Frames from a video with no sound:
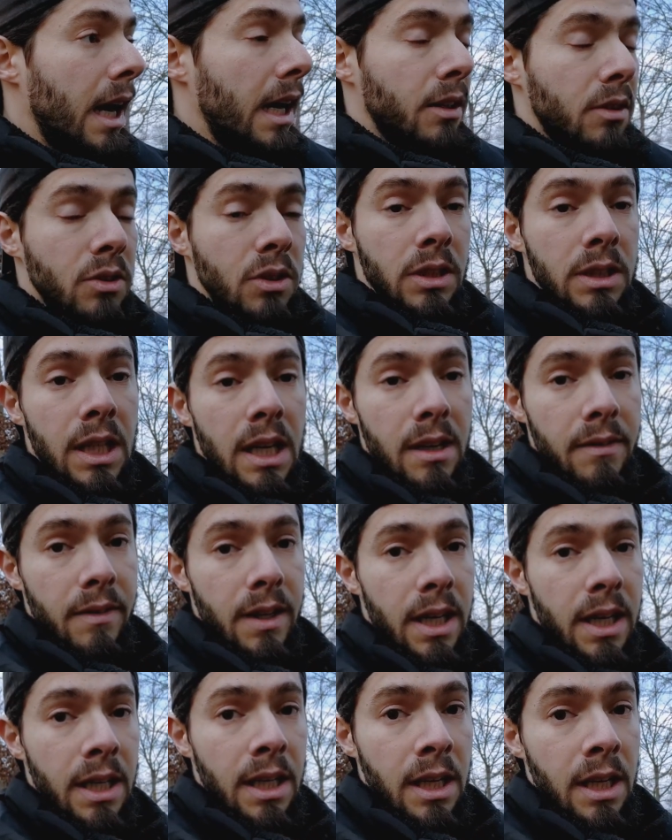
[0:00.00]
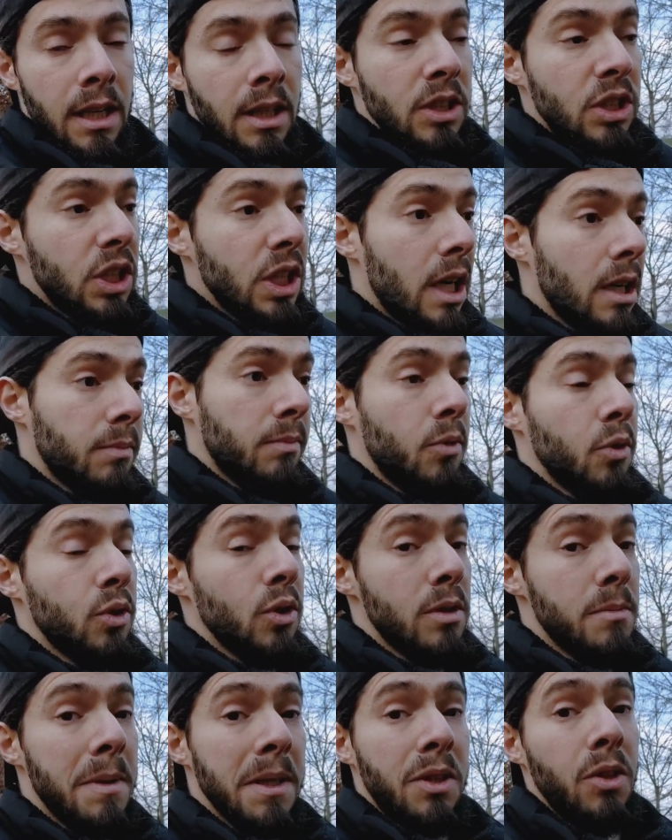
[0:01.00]
I couldn't have any sharp
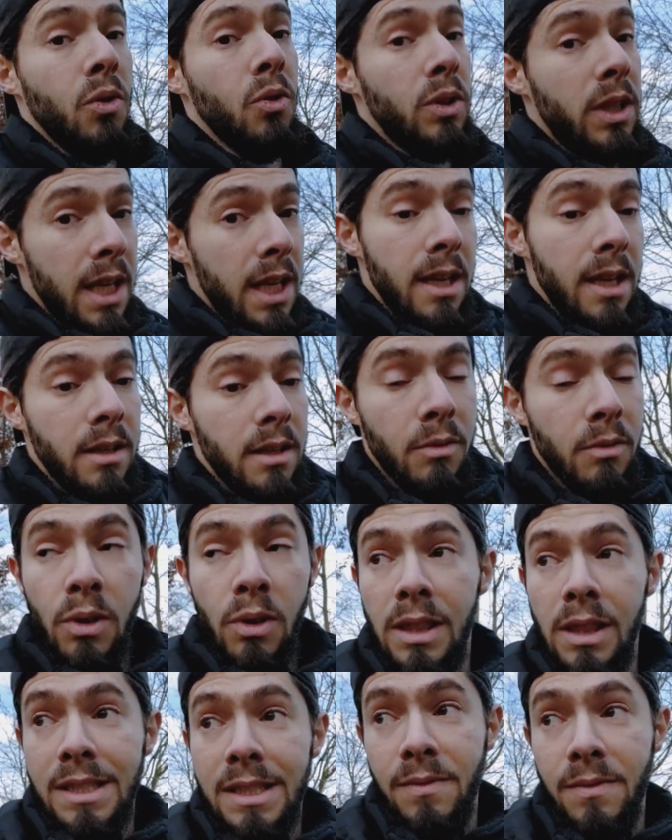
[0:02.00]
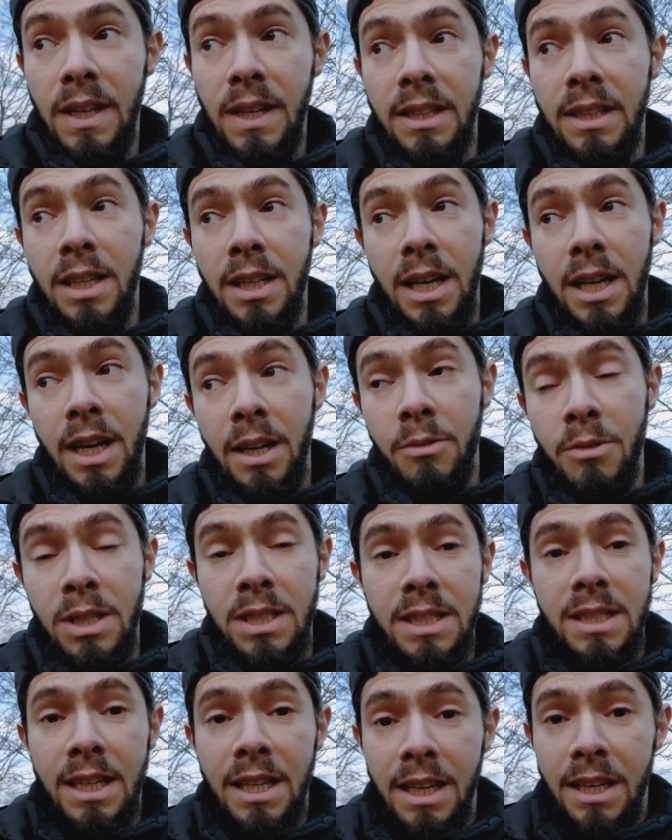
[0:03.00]
photos but today with this filter I
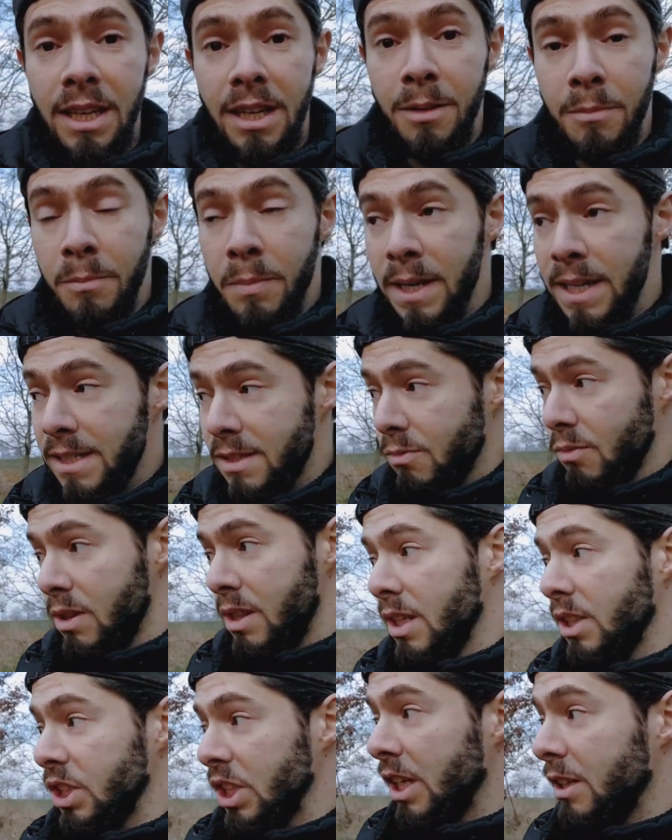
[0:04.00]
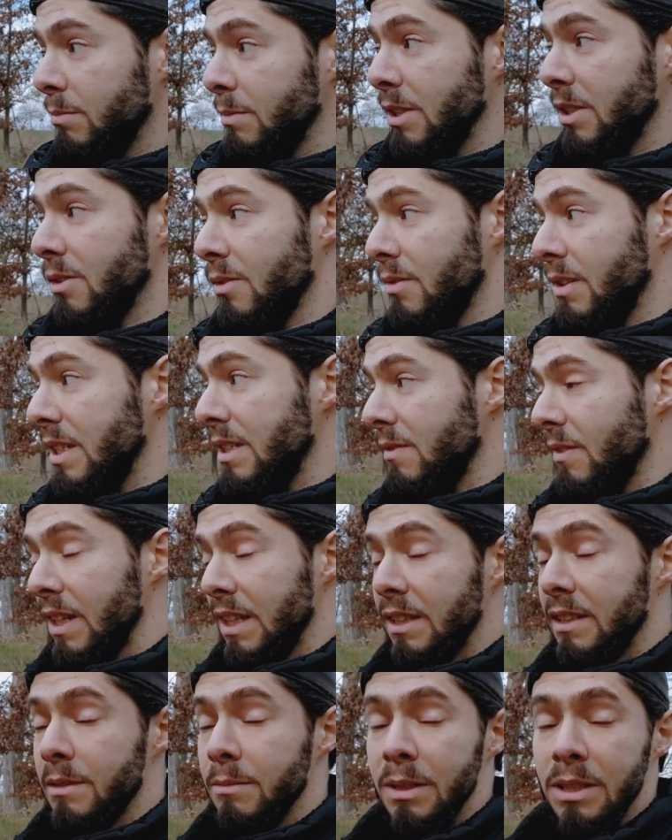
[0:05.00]
was really impressed with the sharpness of this
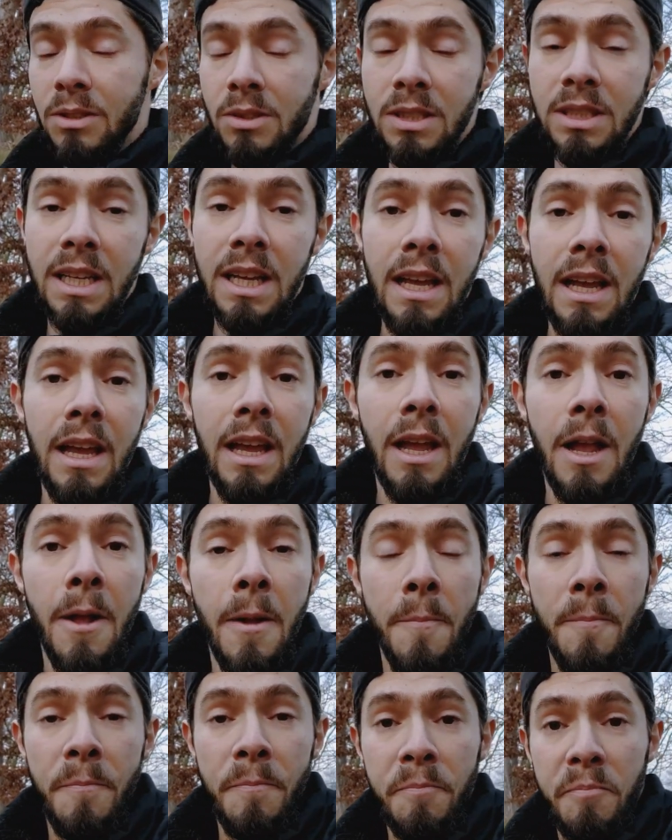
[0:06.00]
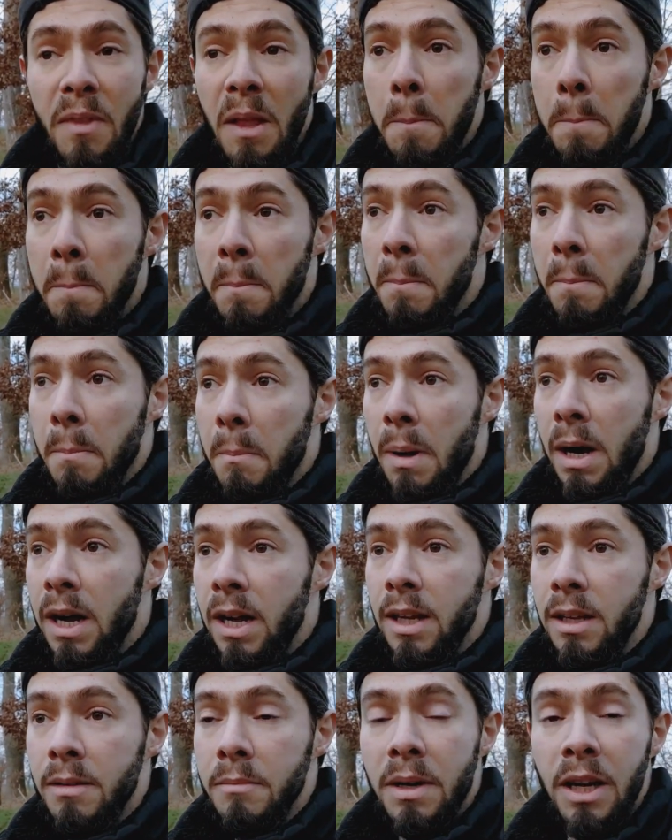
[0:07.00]
filter because
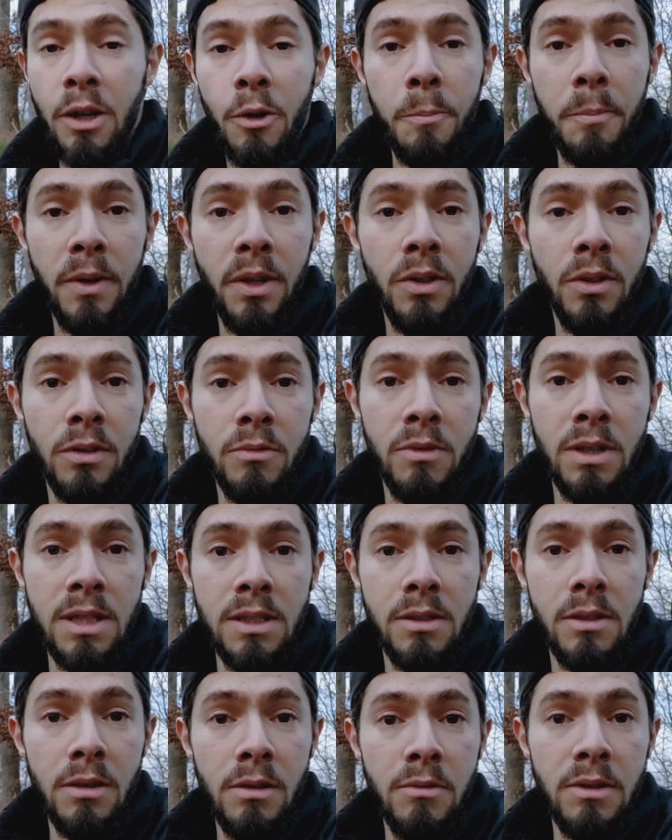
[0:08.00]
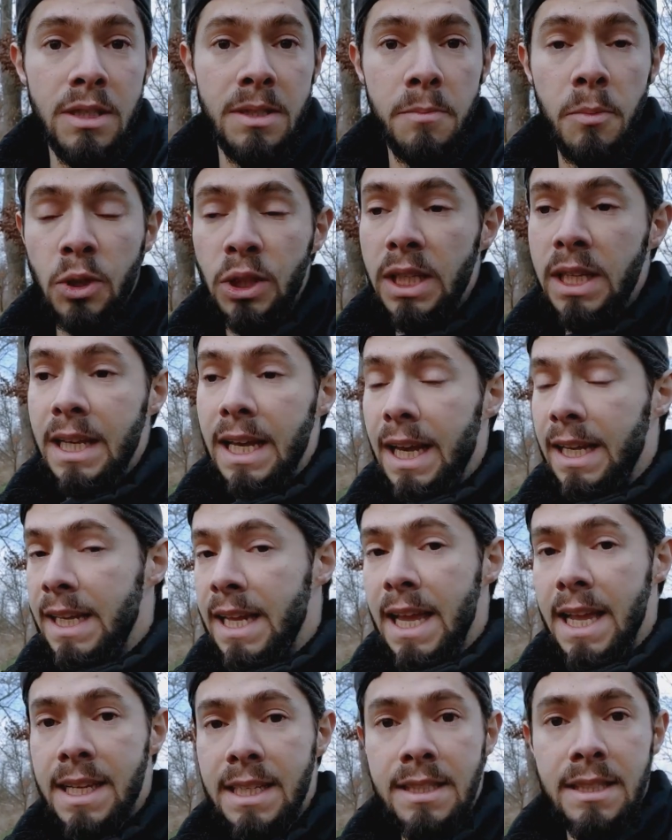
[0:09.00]
my my opinion was always putting
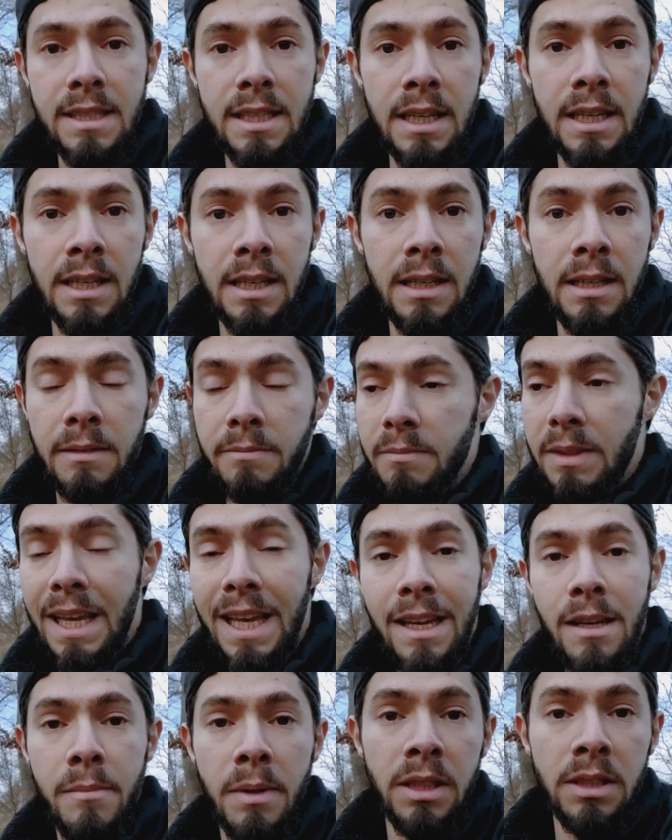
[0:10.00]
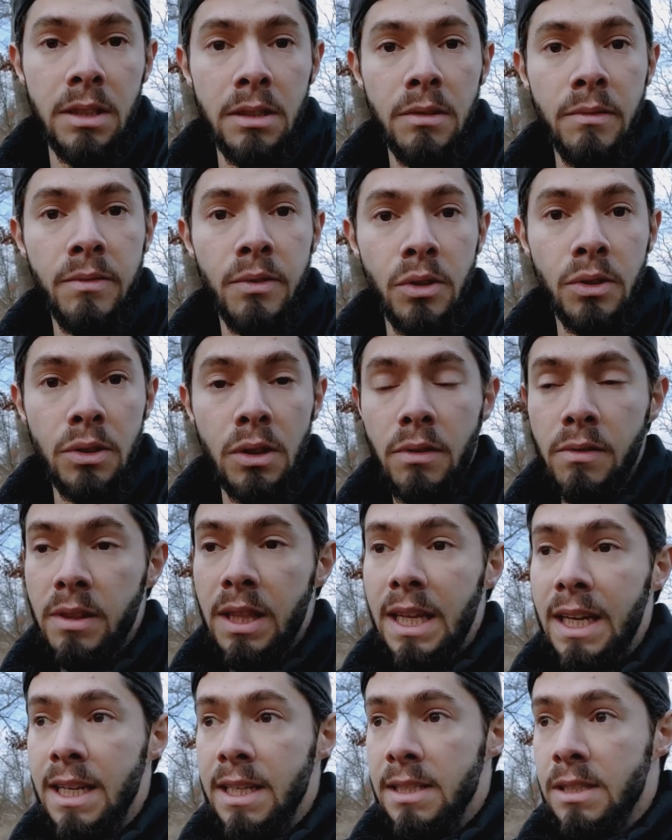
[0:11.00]
any extra element in front of
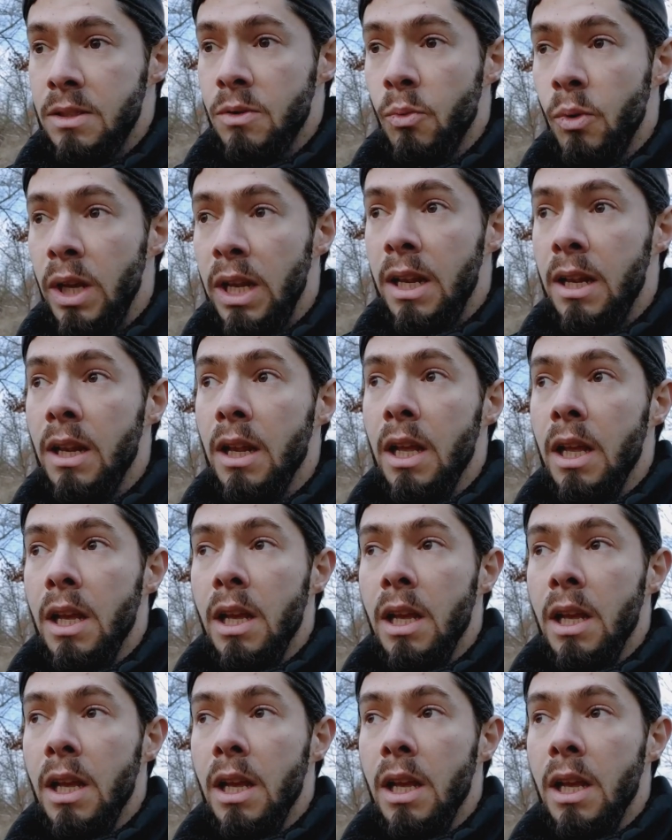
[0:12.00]
the lens will